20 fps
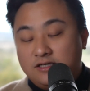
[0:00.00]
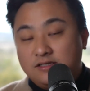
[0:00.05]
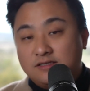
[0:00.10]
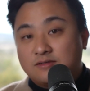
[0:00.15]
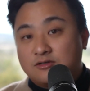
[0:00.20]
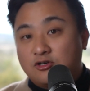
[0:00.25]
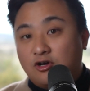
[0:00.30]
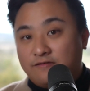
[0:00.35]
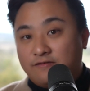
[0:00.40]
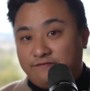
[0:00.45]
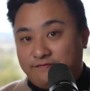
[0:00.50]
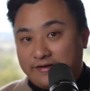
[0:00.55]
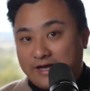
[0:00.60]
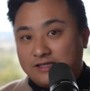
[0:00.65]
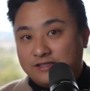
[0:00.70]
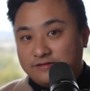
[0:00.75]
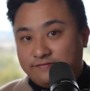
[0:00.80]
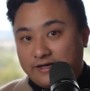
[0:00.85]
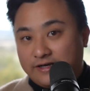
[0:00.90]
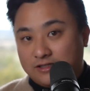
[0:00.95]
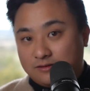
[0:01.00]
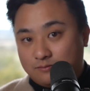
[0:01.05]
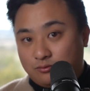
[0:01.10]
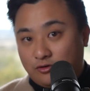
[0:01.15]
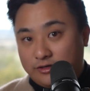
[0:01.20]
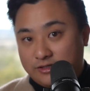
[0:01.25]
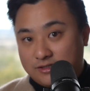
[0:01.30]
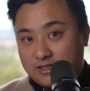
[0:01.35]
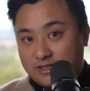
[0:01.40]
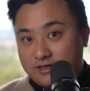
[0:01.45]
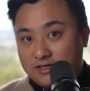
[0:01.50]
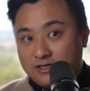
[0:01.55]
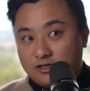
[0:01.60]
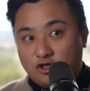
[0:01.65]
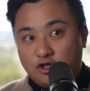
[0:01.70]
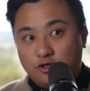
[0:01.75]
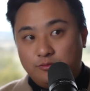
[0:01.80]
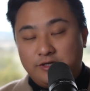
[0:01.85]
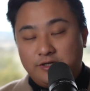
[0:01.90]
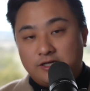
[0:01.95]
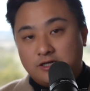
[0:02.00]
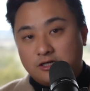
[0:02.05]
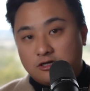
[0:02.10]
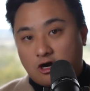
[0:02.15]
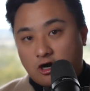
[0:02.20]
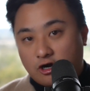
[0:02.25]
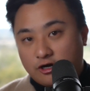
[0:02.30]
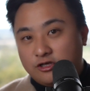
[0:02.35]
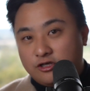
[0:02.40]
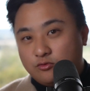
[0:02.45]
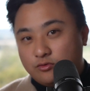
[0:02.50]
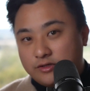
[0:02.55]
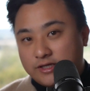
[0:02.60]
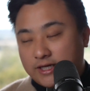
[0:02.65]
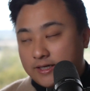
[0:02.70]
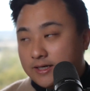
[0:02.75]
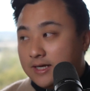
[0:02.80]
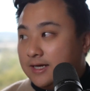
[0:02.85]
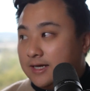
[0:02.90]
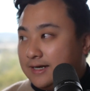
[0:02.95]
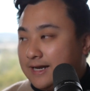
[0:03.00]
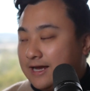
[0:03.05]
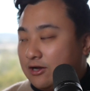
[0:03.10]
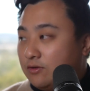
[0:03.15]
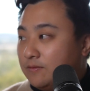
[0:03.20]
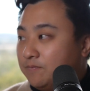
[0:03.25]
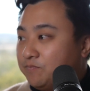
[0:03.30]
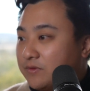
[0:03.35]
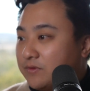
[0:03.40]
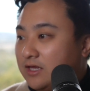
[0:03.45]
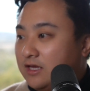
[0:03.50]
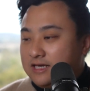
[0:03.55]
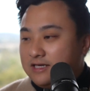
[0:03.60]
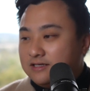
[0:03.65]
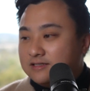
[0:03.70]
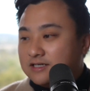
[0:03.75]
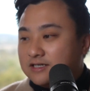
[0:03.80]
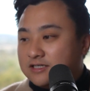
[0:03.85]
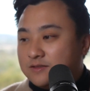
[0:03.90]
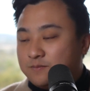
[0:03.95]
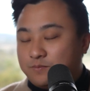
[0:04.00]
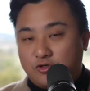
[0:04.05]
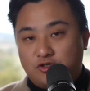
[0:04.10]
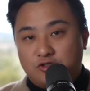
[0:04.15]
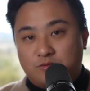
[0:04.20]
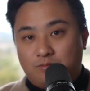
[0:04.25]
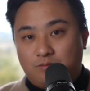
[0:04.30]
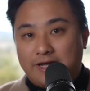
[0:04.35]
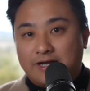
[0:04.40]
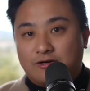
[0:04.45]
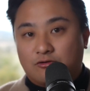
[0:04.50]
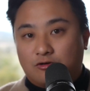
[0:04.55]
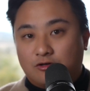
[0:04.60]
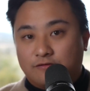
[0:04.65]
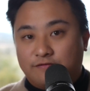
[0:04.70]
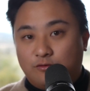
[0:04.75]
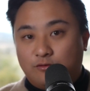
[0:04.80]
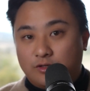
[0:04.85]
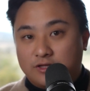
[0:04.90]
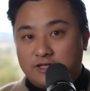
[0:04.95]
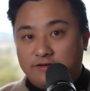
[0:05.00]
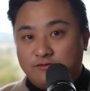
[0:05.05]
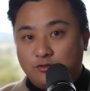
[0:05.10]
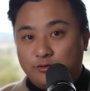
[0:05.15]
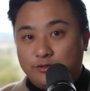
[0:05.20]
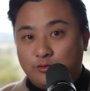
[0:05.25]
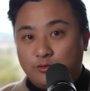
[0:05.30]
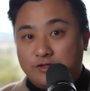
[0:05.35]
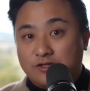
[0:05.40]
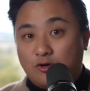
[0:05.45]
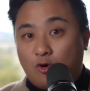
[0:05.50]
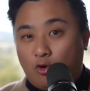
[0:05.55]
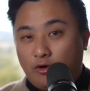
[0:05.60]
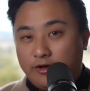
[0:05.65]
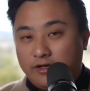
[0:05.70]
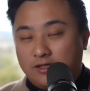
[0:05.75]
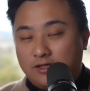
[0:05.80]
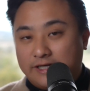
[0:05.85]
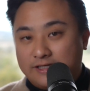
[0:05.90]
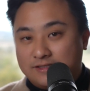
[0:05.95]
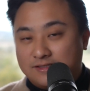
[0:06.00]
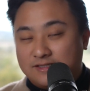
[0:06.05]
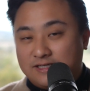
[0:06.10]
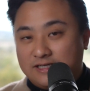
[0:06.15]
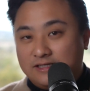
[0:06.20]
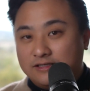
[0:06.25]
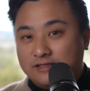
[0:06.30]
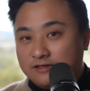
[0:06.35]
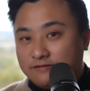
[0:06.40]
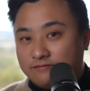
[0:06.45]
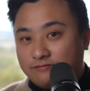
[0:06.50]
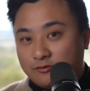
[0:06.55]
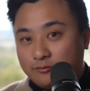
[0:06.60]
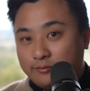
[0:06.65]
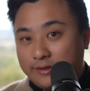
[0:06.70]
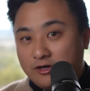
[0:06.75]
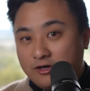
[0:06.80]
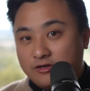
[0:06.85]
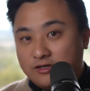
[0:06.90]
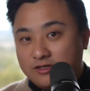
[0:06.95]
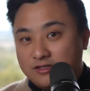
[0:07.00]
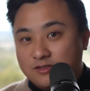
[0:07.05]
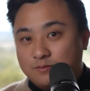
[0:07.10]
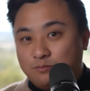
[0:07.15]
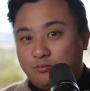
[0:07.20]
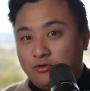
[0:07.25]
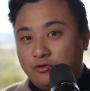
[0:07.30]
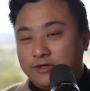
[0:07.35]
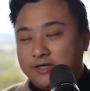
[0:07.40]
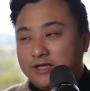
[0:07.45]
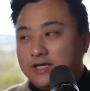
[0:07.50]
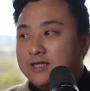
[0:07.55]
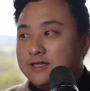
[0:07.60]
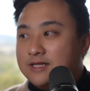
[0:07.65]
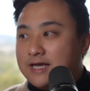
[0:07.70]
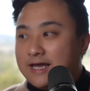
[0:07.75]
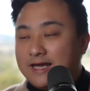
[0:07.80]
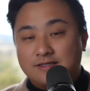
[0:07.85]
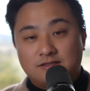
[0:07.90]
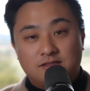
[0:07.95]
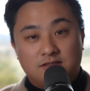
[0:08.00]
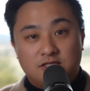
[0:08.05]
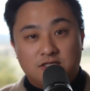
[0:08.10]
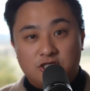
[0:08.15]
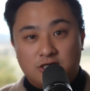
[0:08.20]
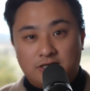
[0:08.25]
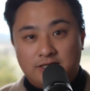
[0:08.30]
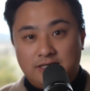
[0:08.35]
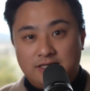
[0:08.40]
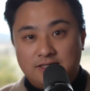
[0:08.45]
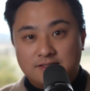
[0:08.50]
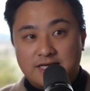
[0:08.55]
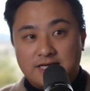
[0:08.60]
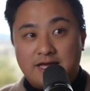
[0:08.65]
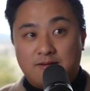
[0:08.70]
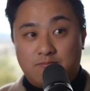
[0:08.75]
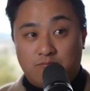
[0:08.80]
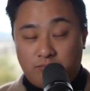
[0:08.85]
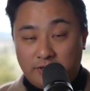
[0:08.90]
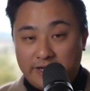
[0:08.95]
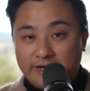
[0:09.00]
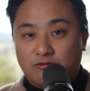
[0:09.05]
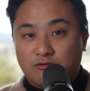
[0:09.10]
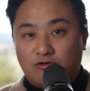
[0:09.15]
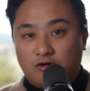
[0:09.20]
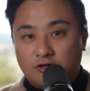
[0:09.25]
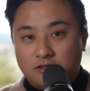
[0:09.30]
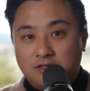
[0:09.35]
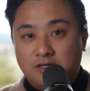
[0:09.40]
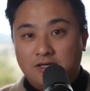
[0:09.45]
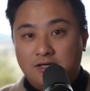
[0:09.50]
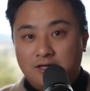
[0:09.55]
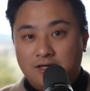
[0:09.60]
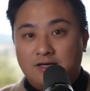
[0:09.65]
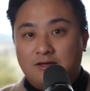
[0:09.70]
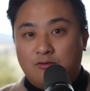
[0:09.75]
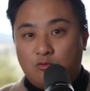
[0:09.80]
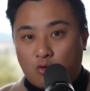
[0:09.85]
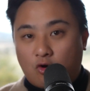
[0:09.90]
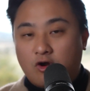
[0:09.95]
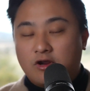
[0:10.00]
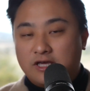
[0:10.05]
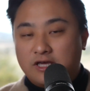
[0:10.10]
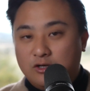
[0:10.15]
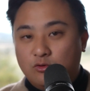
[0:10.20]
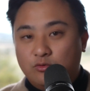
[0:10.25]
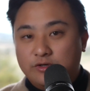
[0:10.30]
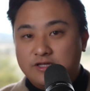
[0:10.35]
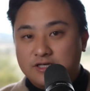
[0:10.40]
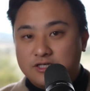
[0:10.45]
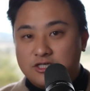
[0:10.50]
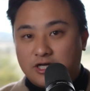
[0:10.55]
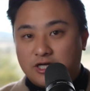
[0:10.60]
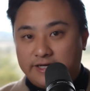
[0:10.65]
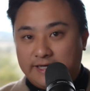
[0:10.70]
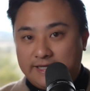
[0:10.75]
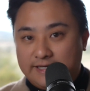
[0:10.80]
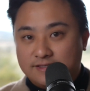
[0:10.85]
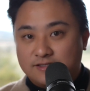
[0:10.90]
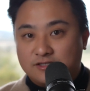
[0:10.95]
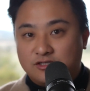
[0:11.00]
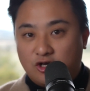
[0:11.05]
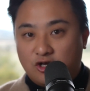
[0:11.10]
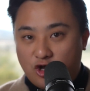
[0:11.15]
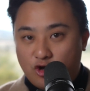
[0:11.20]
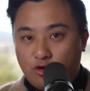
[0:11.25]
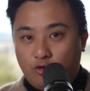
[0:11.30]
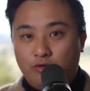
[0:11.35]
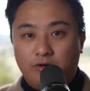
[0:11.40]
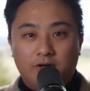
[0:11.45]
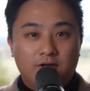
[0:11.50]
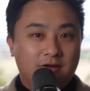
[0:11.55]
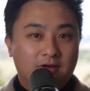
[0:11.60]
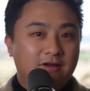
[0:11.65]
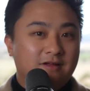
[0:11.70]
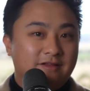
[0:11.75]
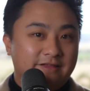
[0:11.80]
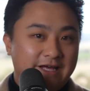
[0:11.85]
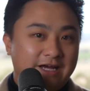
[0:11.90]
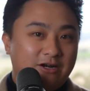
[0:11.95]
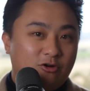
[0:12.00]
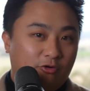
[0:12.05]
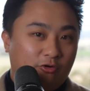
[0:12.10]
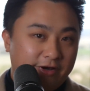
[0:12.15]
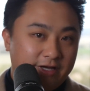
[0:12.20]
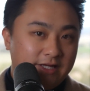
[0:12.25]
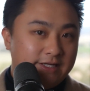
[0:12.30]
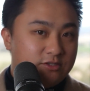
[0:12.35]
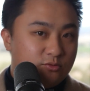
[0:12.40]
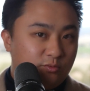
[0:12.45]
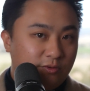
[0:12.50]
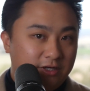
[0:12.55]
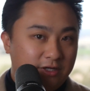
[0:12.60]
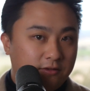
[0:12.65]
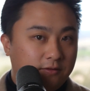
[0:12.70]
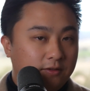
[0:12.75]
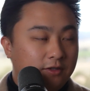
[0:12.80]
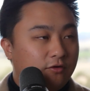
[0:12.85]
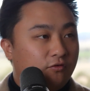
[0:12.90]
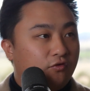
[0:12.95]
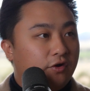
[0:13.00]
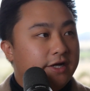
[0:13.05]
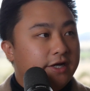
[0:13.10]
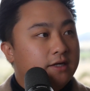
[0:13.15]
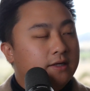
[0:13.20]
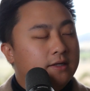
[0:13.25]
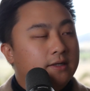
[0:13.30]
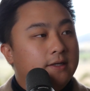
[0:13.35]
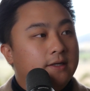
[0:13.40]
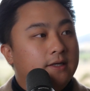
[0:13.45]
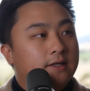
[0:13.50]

he's got valid points. I think nobody can argue with that. Now, he's exposed BlackRock for what they're doing with oil and stealing it from Americans, putting it in the hands of the Chinese, and BlackRock working with the Chinese to own that oil as well, right?